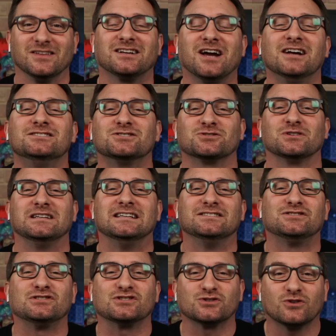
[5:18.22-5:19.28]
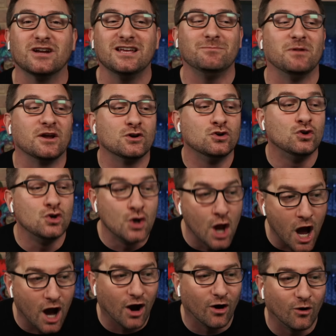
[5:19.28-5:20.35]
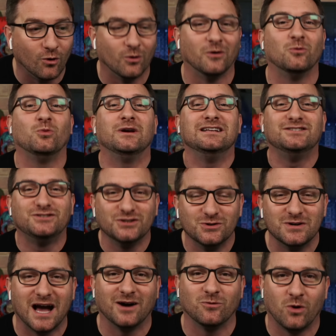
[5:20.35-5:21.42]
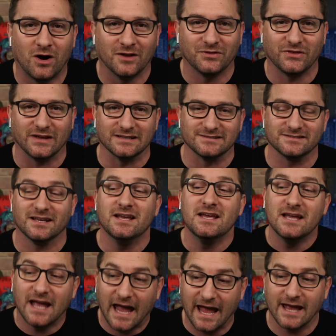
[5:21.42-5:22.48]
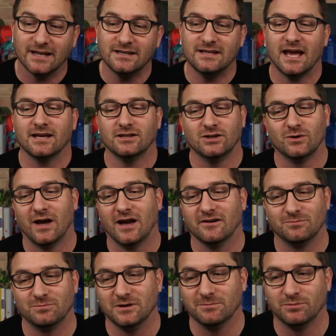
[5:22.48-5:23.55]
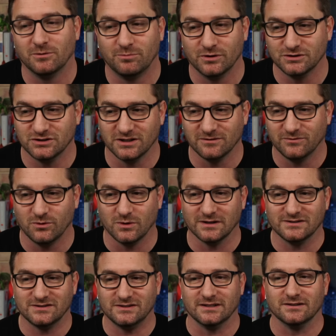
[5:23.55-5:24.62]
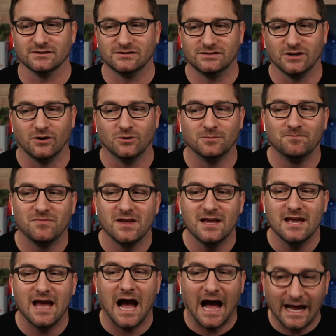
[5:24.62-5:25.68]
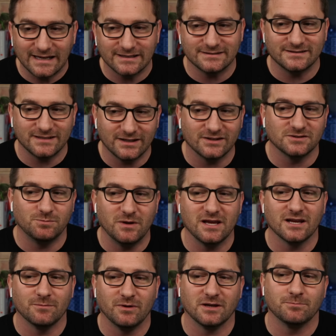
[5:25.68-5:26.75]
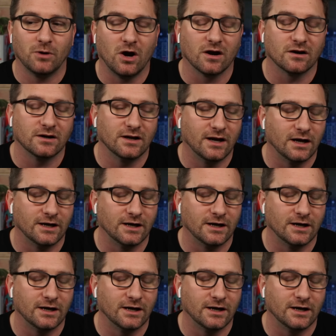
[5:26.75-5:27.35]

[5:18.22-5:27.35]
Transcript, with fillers: The country is screaming, no, we do not want this. And yet you have people pushing for it still. So I could see this being a big part